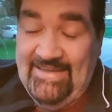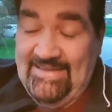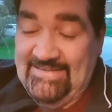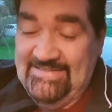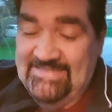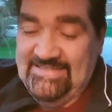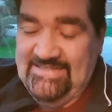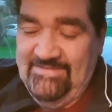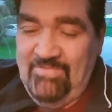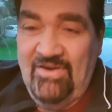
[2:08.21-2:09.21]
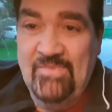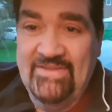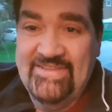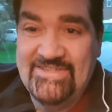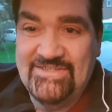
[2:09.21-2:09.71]
And bear in
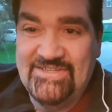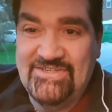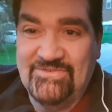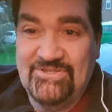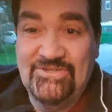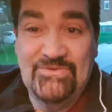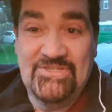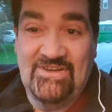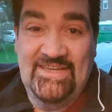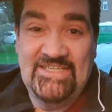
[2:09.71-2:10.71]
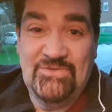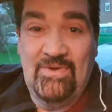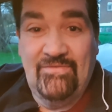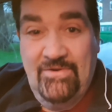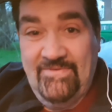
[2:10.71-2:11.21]
mind, there's sort of two sides
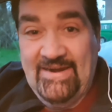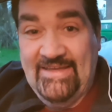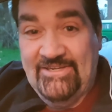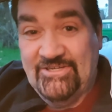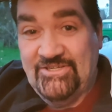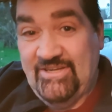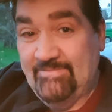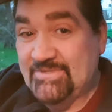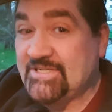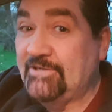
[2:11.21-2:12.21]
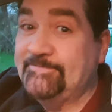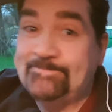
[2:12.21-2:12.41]
to every relationship, so